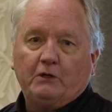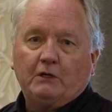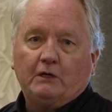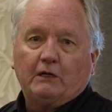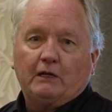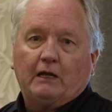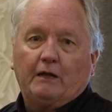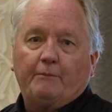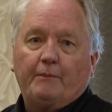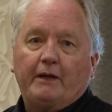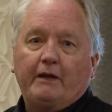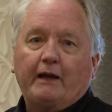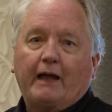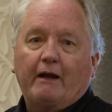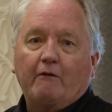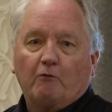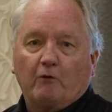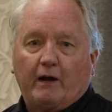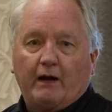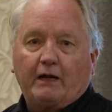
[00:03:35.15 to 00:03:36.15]
Let me
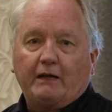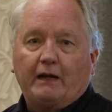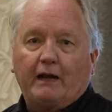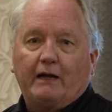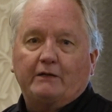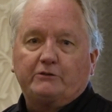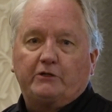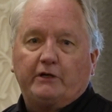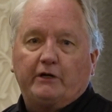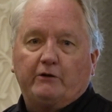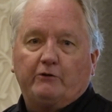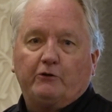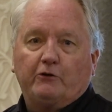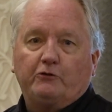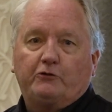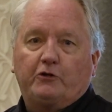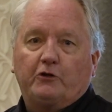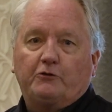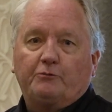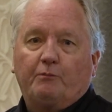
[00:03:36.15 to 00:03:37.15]
recognize and
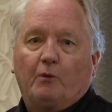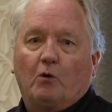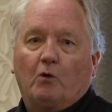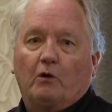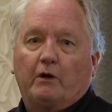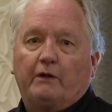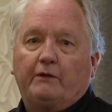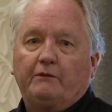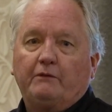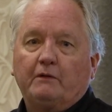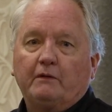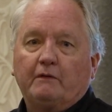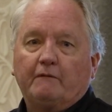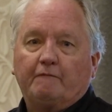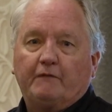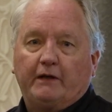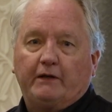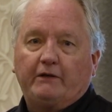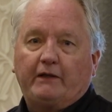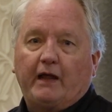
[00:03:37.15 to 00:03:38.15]
introduce this morning
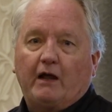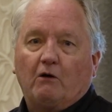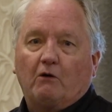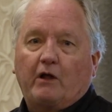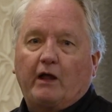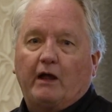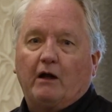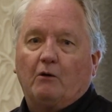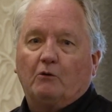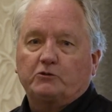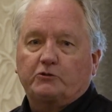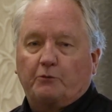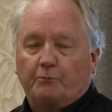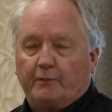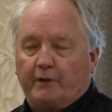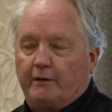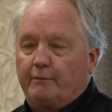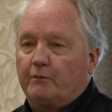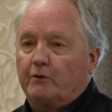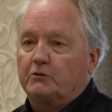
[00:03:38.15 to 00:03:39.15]
Vinton Town Council
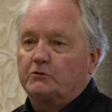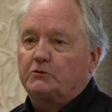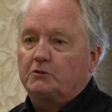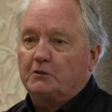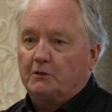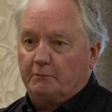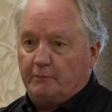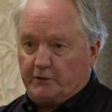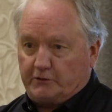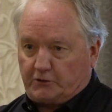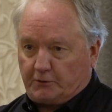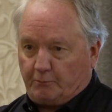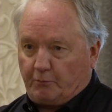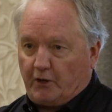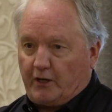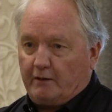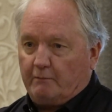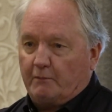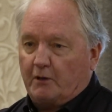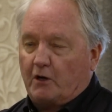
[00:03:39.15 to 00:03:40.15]
members, Ms.
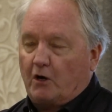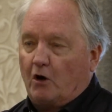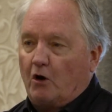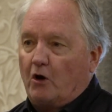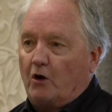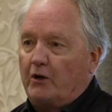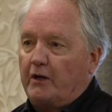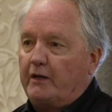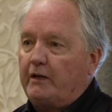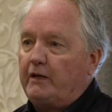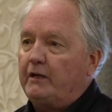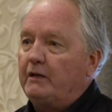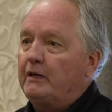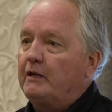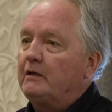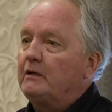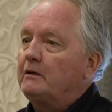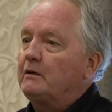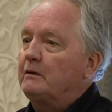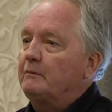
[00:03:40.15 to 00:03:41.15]
Sabrina McCarty,
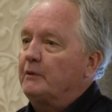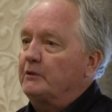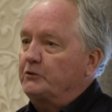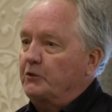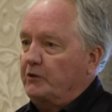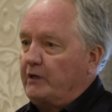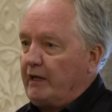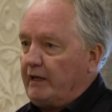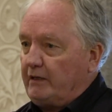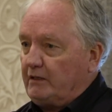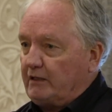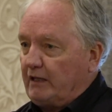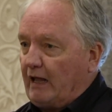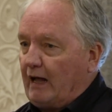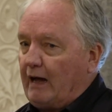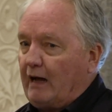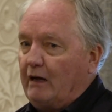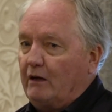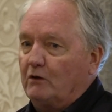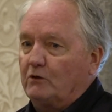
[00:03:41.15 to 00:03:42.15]
Mr. Keith
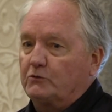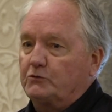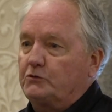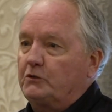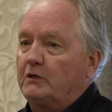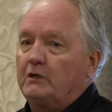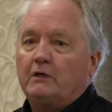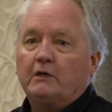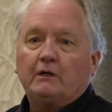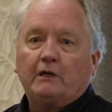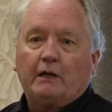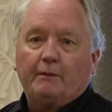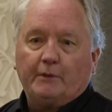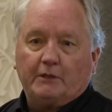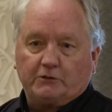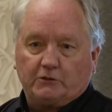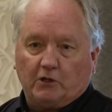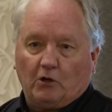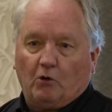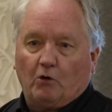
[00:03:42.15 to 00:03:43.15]
Lyles, and
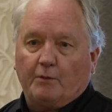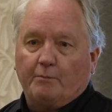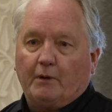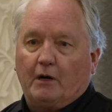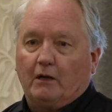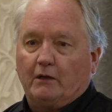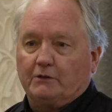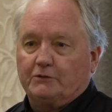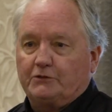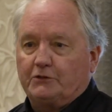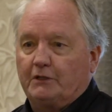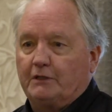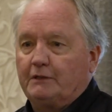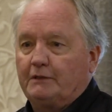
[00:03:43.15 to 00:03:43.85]
Ms. Lori Mullins.